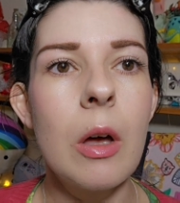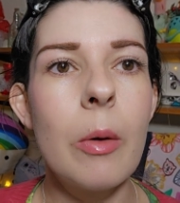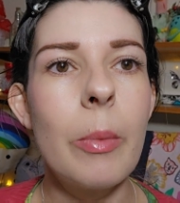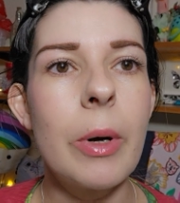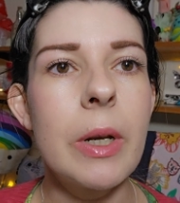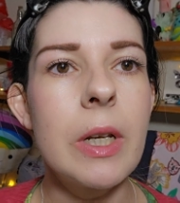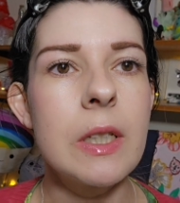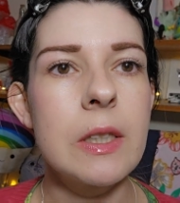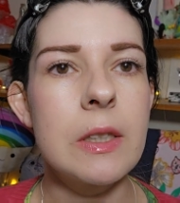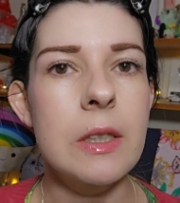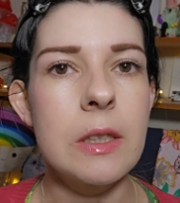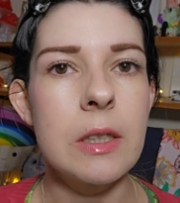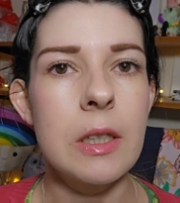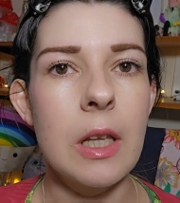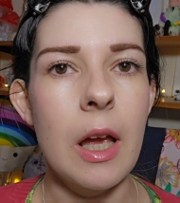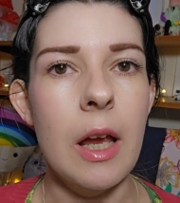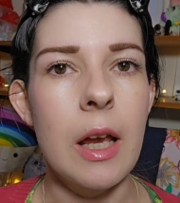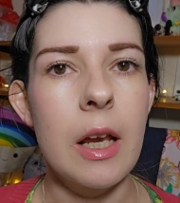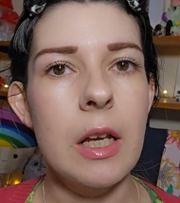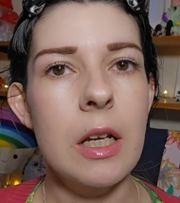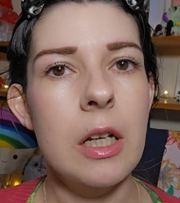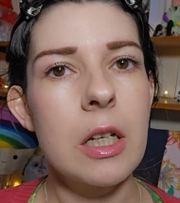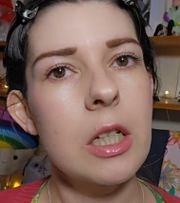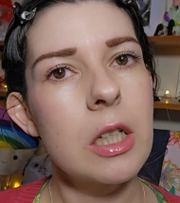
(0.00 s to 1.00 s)
but it's just
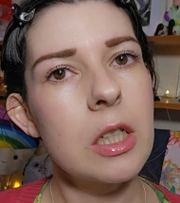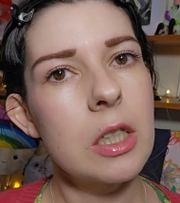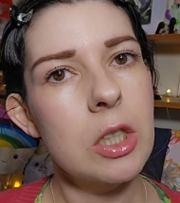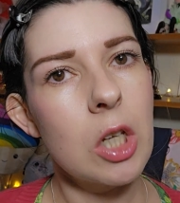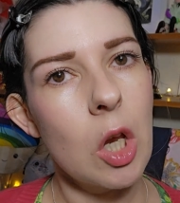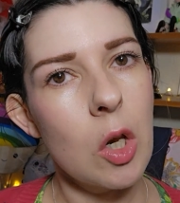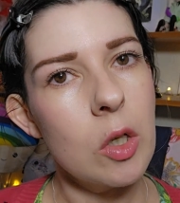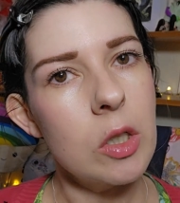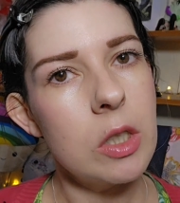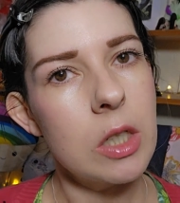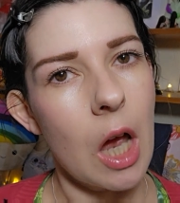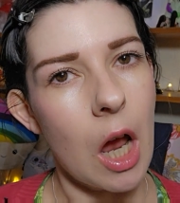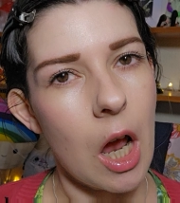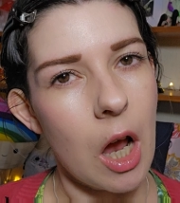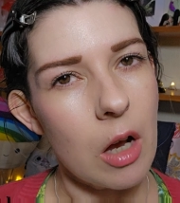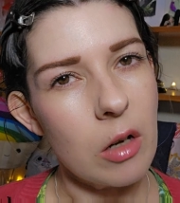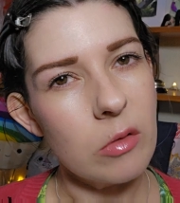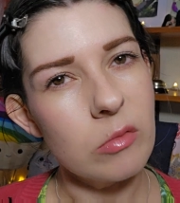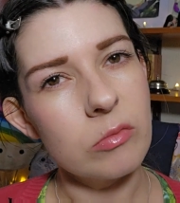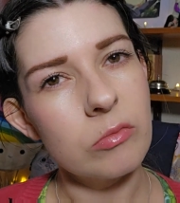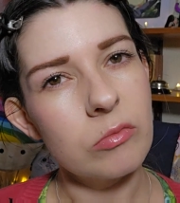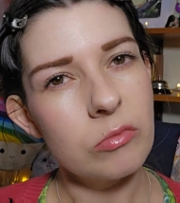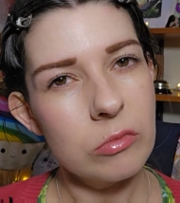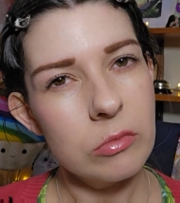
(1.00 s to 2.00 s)
like toned
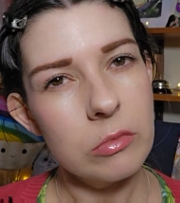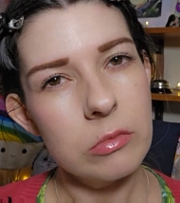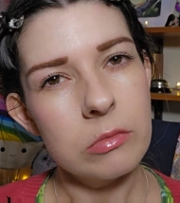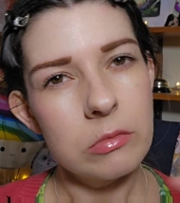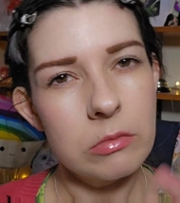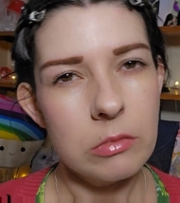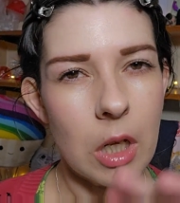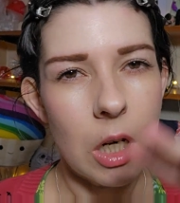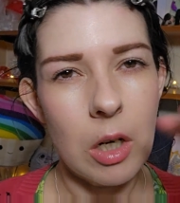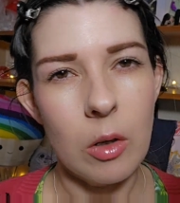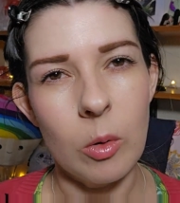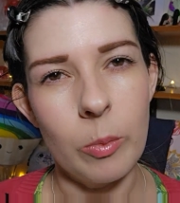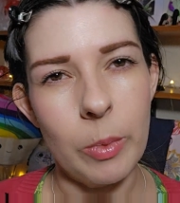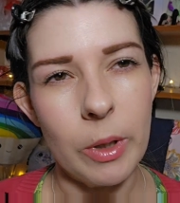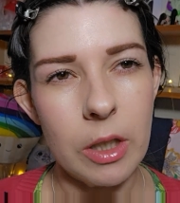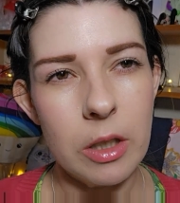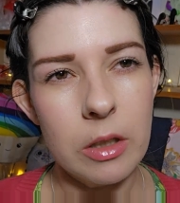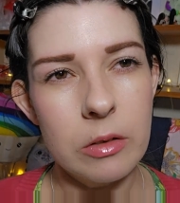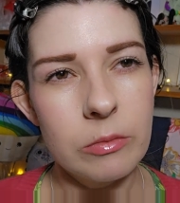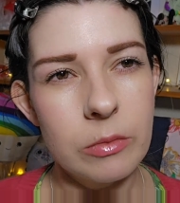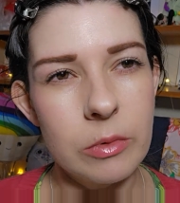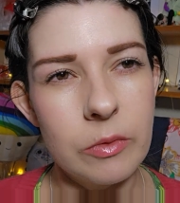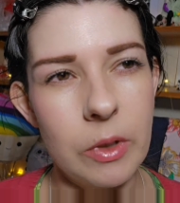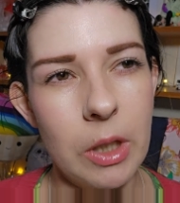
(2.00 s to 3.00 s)
down a little bit,
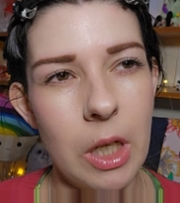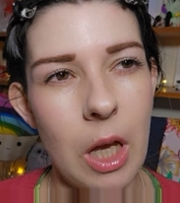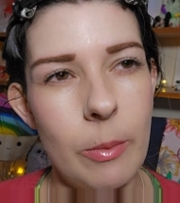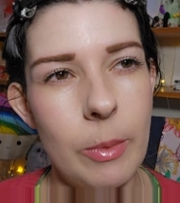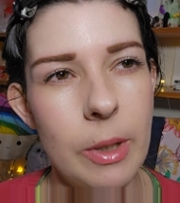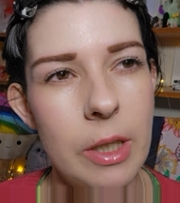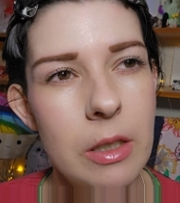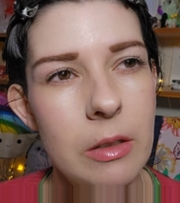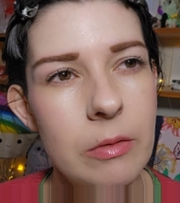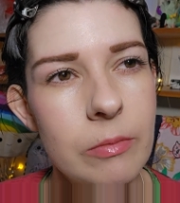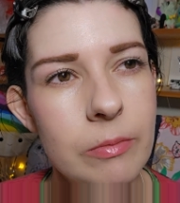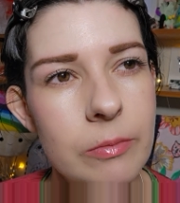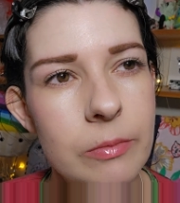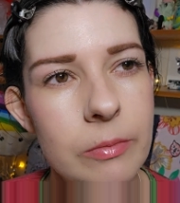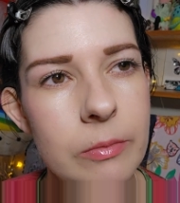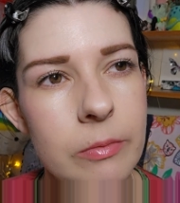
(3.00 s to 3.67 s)
if you get me.